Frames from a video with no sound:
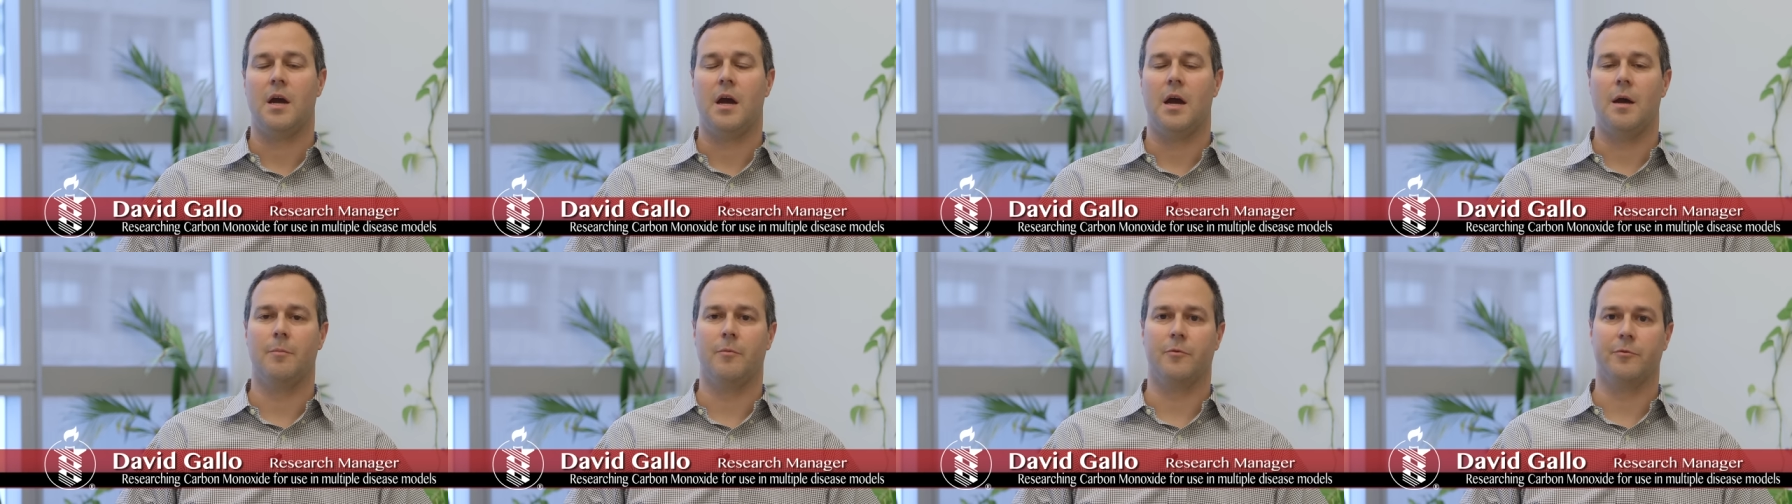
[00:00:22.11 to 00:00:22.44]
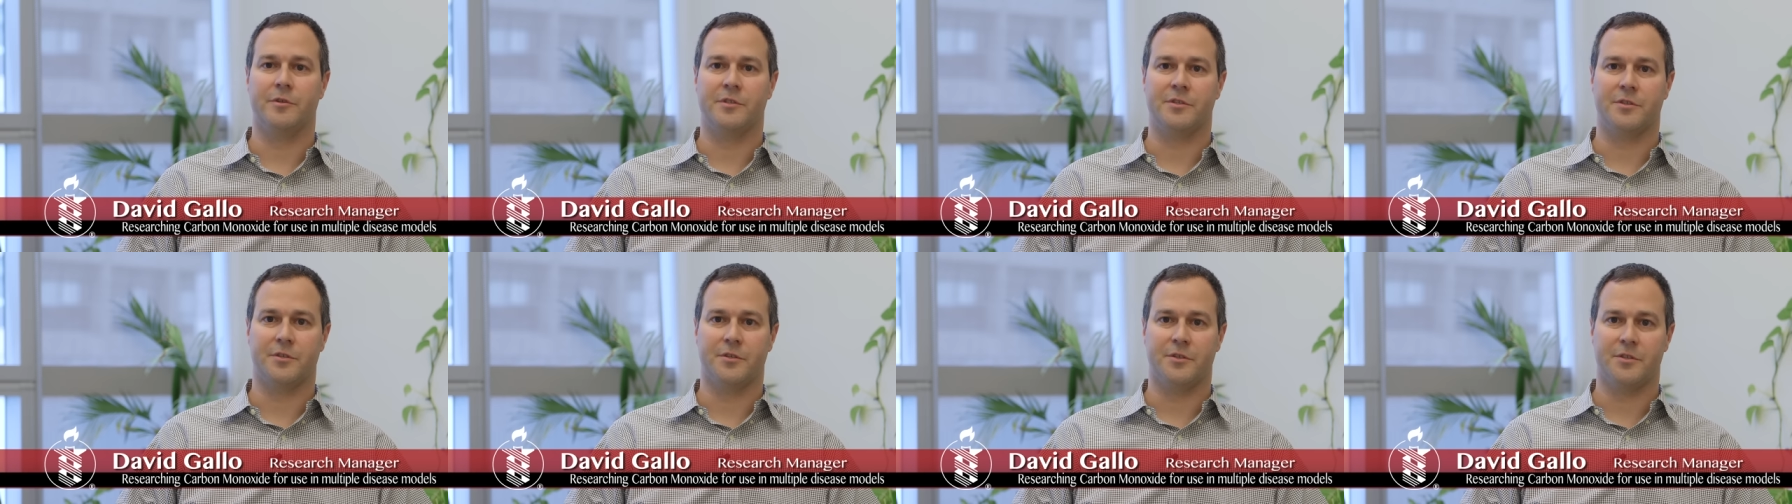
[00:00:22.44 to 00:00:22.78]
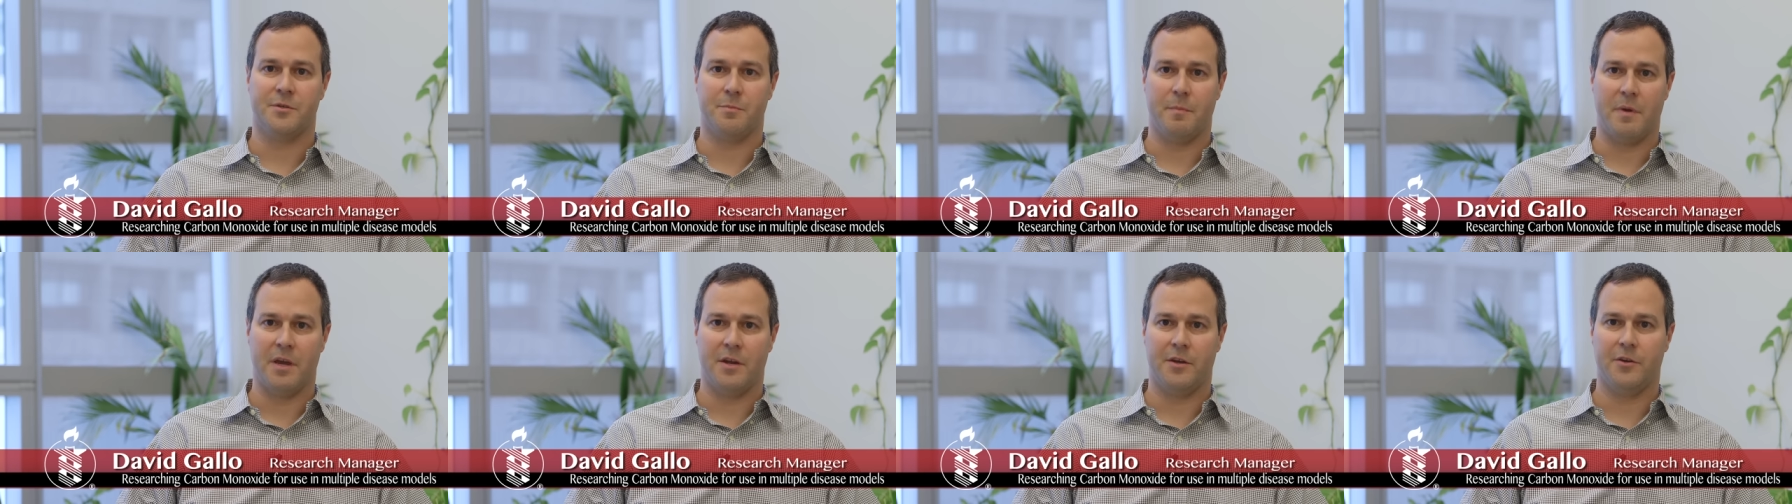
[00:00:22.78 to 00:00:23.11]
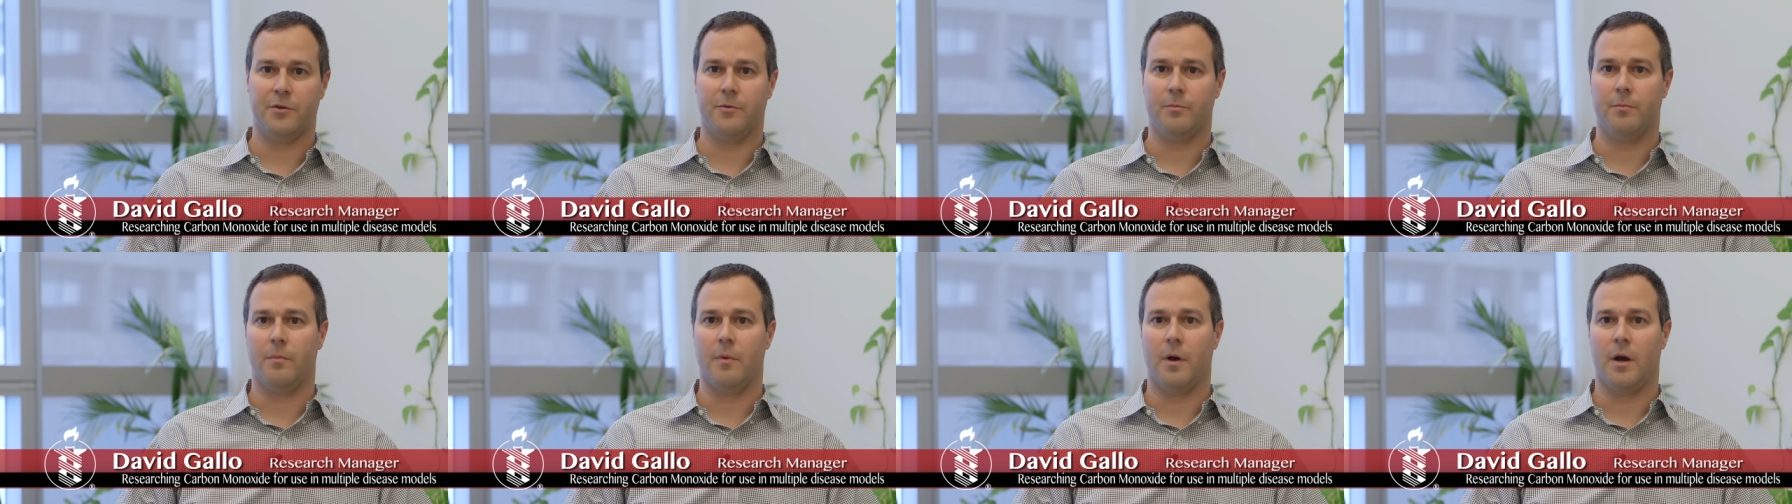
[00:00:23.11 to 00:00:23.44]
I'm the research
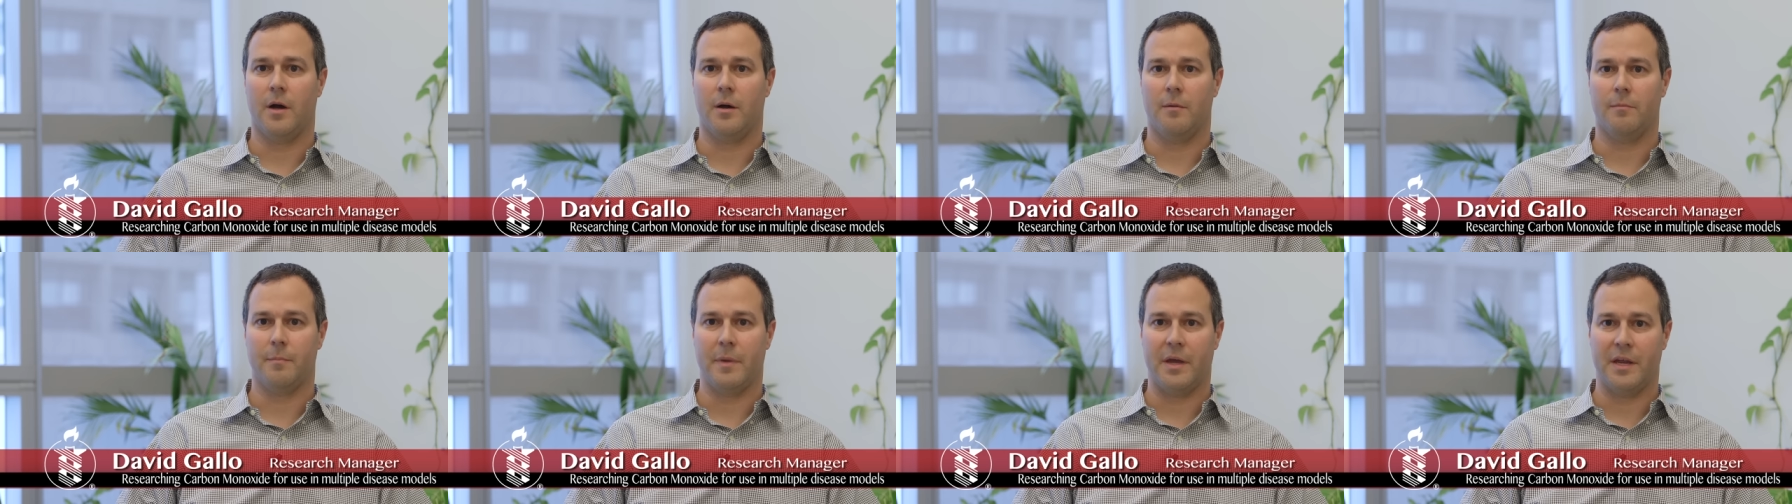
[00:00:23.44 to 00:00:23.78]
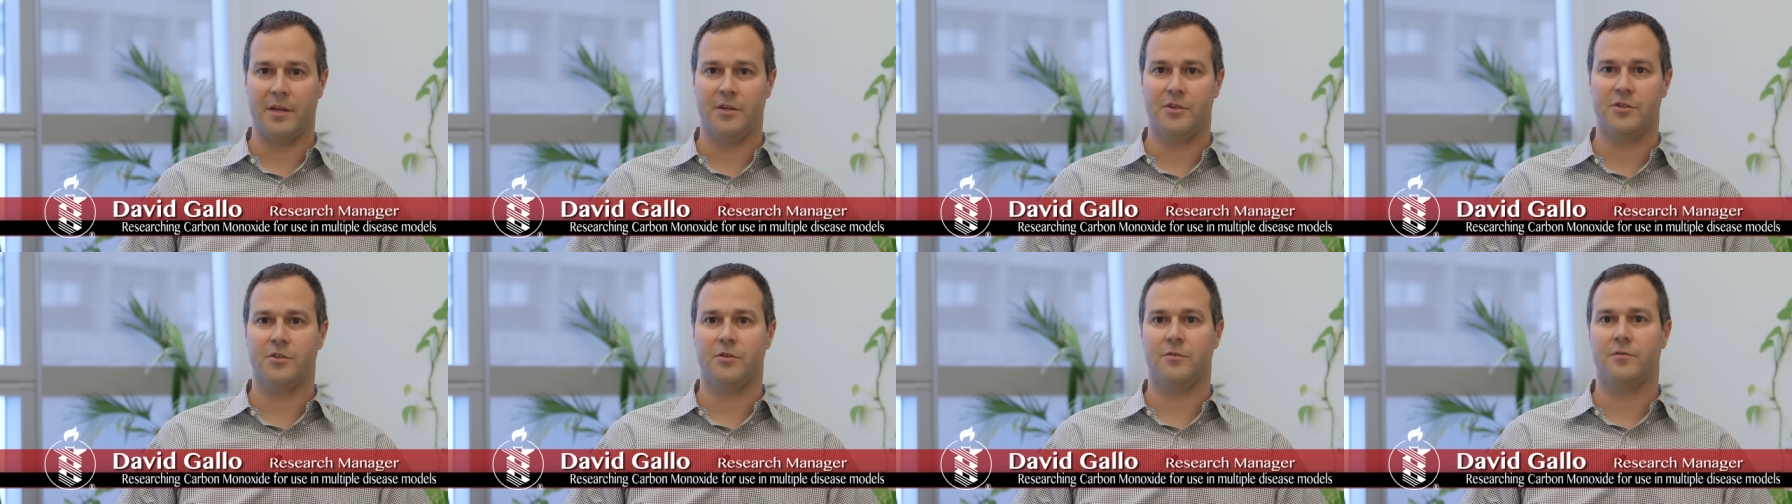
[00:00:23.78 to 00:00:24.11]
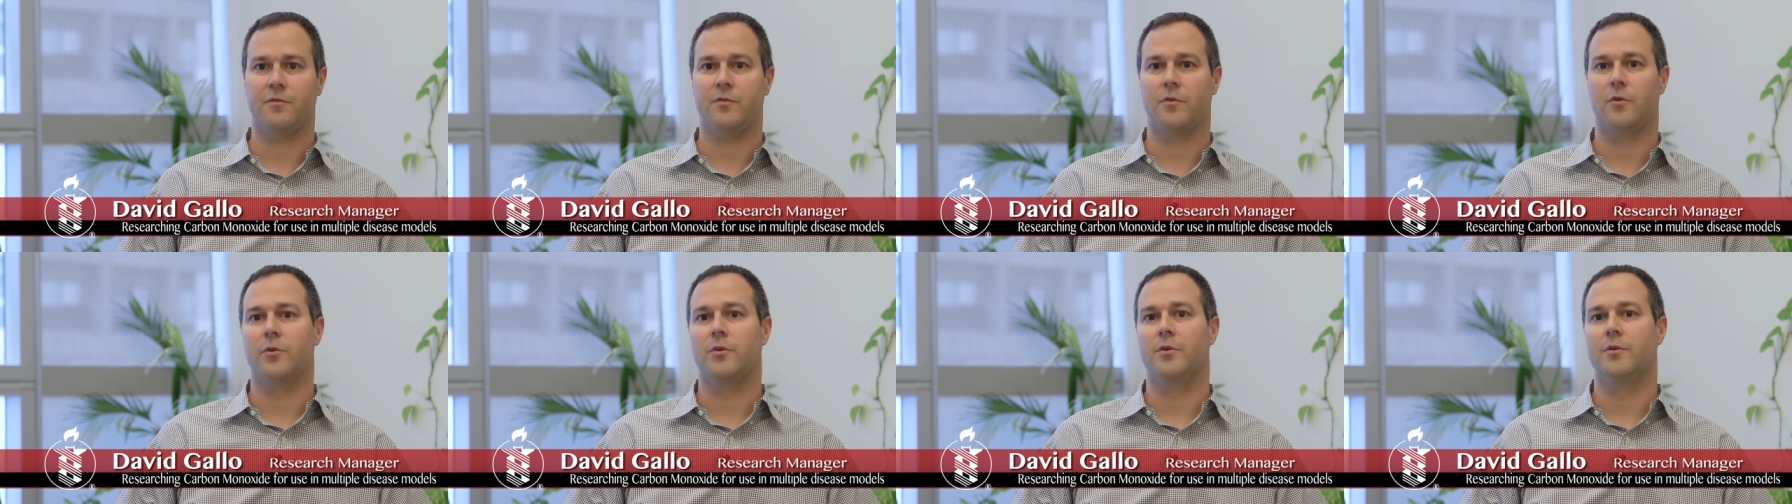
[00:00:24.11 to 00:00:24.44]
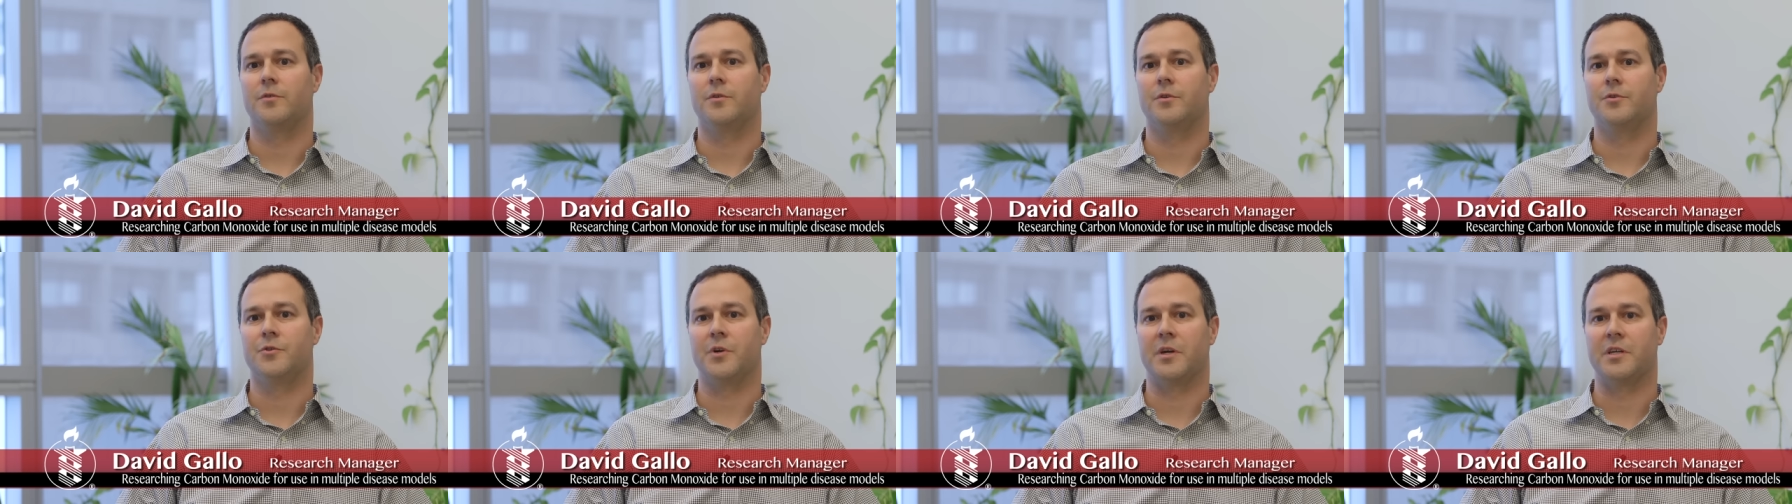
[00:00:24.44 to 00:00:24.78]
man uh, manager
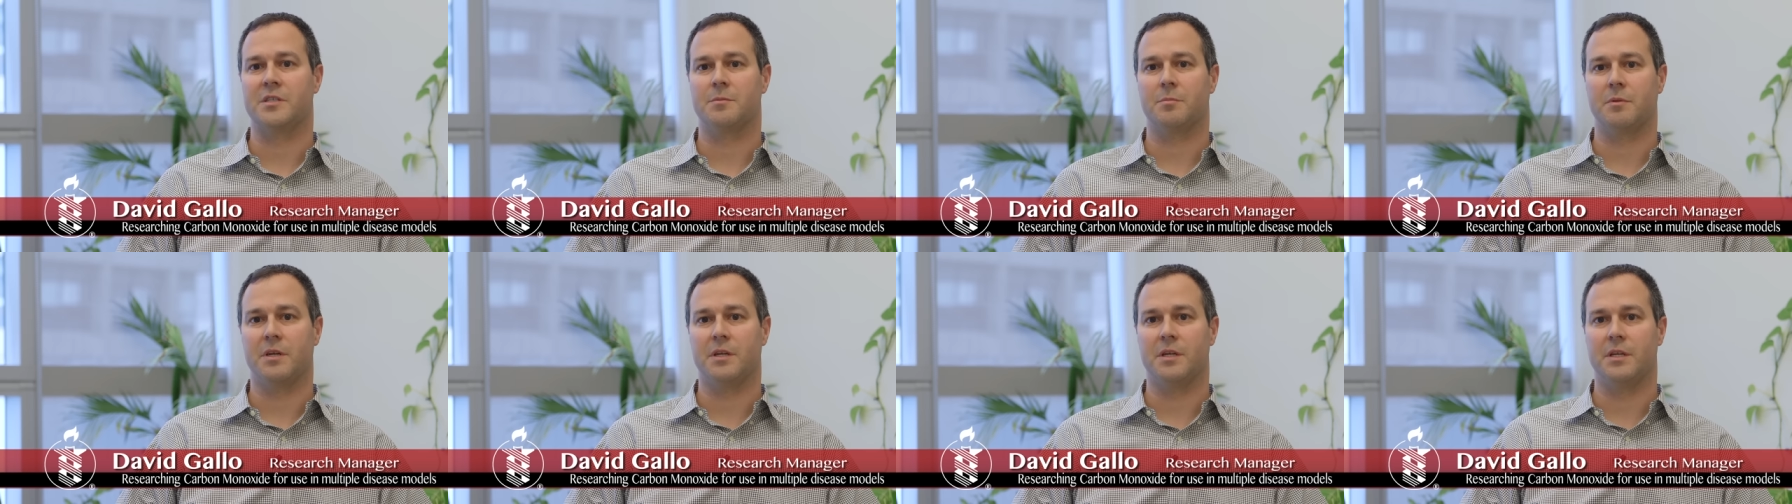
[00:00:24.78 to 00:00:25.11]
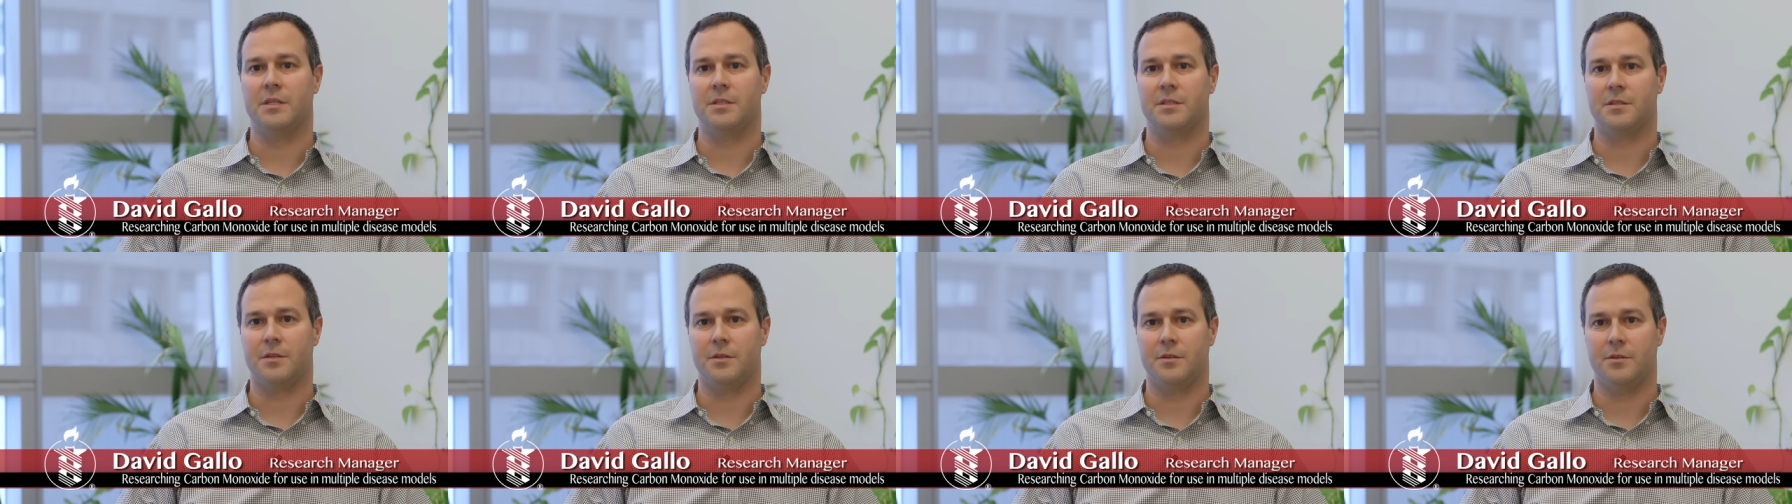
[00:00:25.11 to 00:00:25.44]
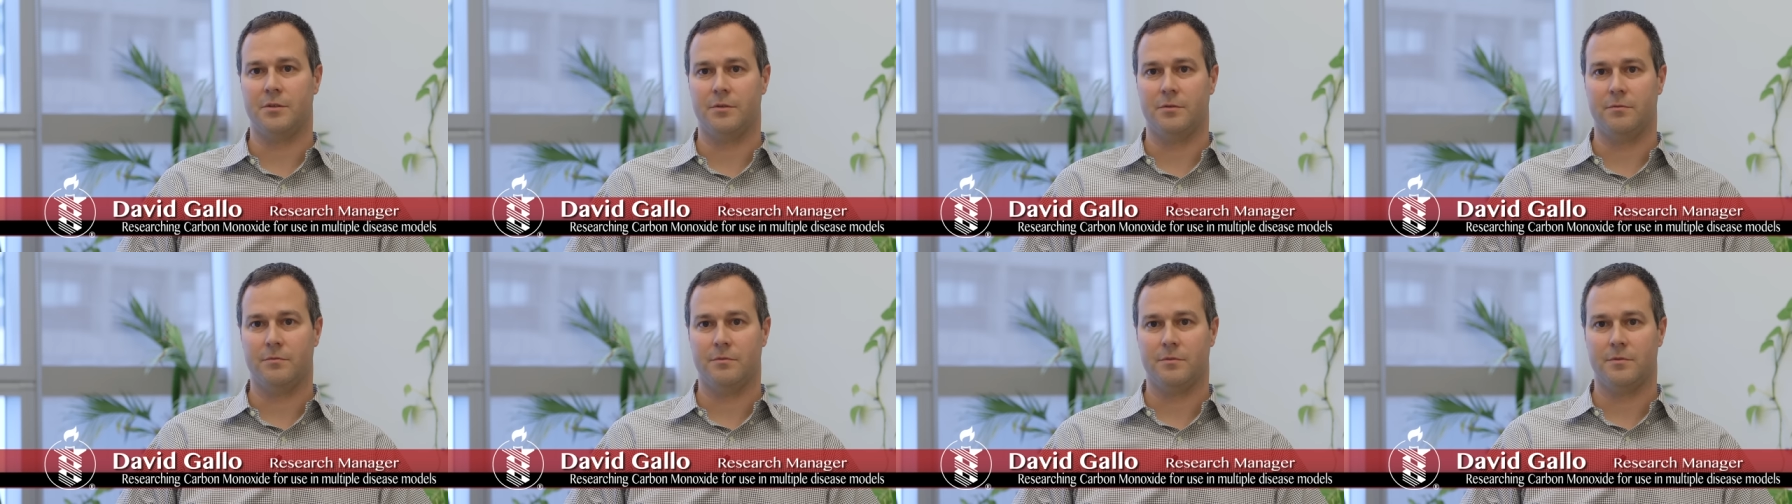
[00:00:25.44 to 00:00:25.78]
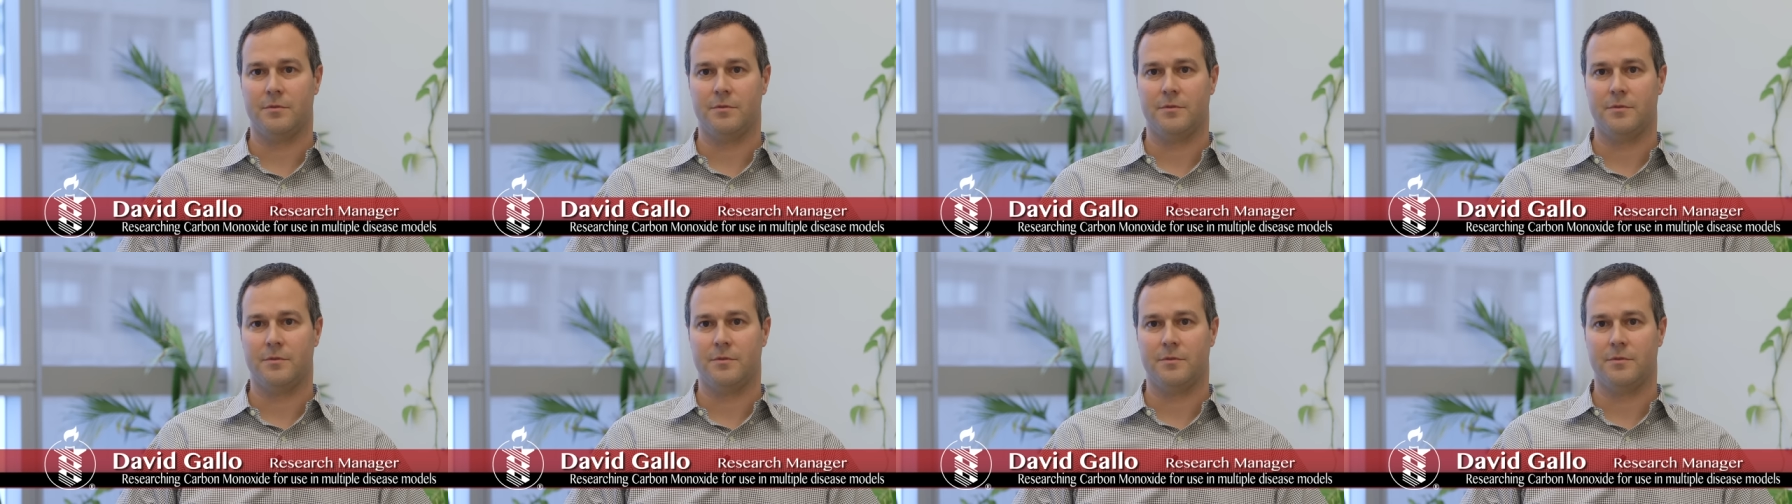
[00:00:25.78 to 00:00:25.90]
for the Transplant Institute.